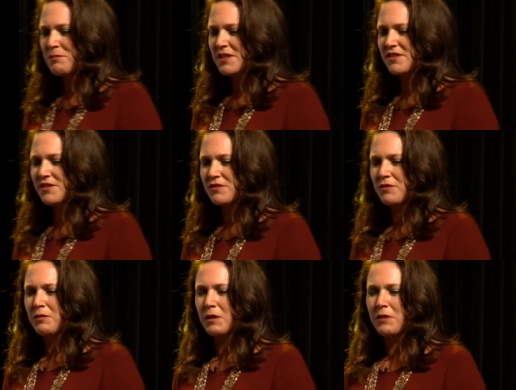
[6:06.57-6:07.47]
Business School,
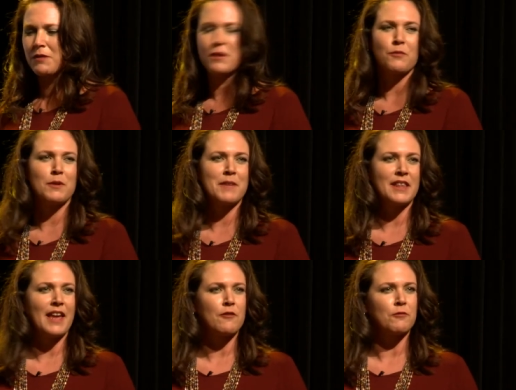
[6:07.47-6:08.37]
we work with women
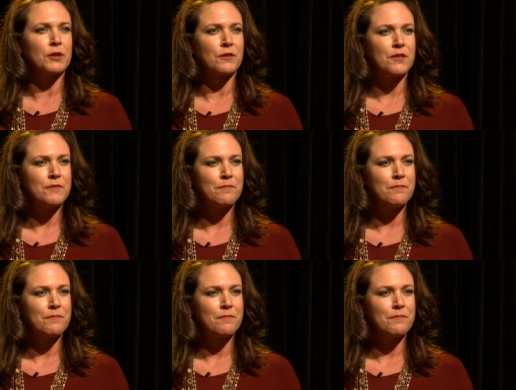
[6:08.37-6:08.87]
like Ruth.